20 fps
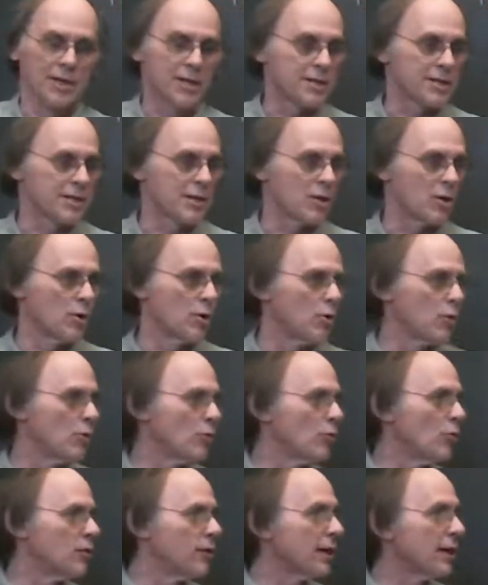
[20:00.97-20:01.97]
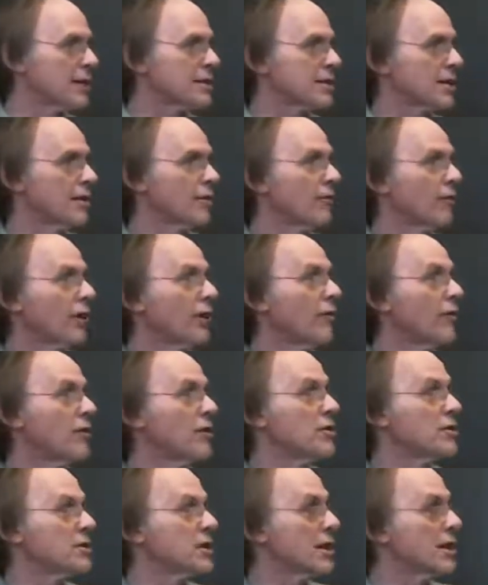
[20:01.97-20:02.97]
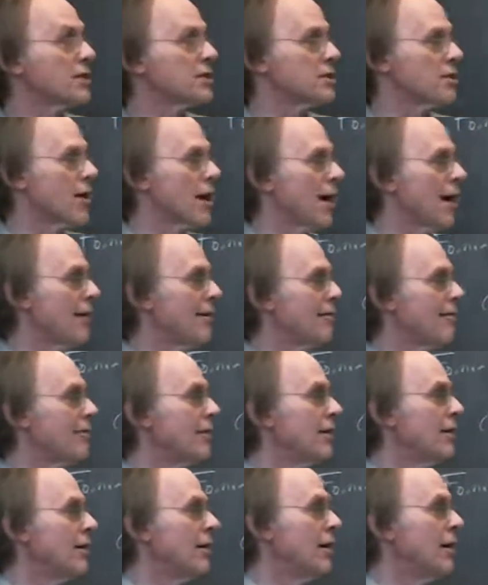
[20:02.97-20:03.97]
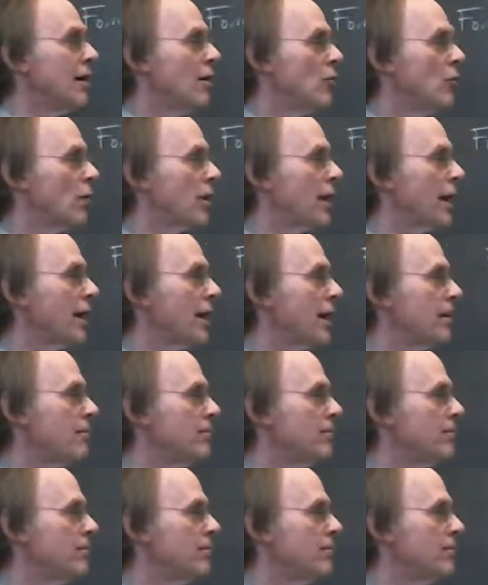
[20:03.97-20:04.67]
So one thing that's confusing is you have what a